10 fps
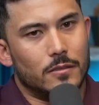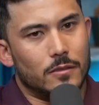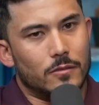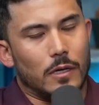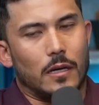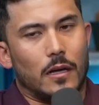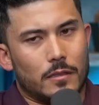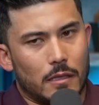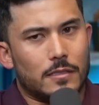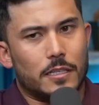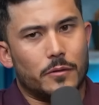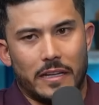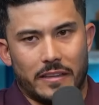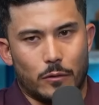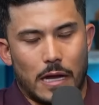Well, I'll tell you what
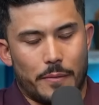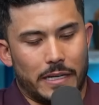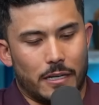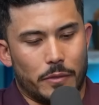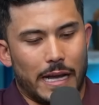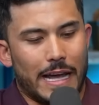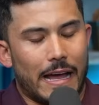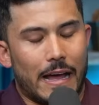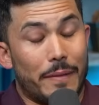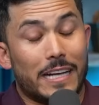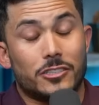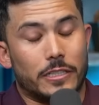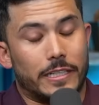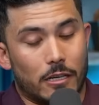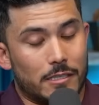I think will happen here, but I'm
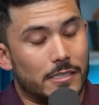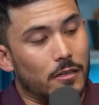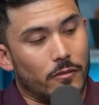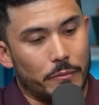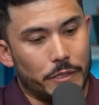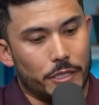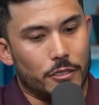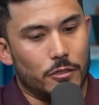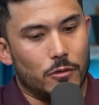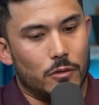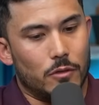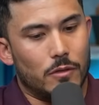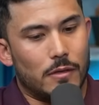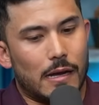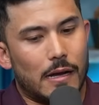actually curious to hear from you.
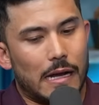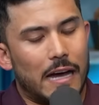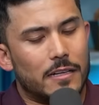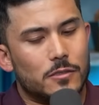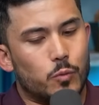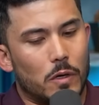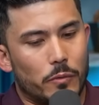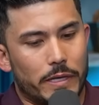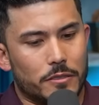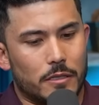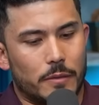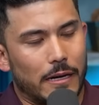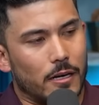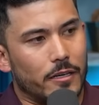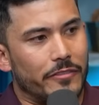How does what we do in
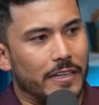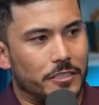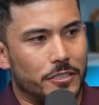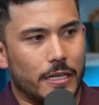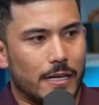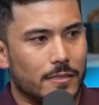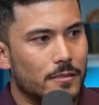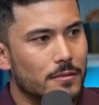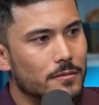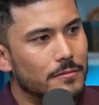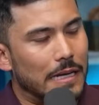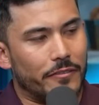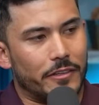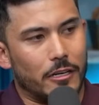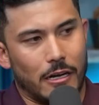America affect you guys, out
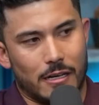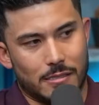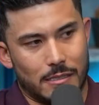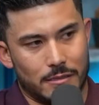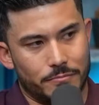of curiosity?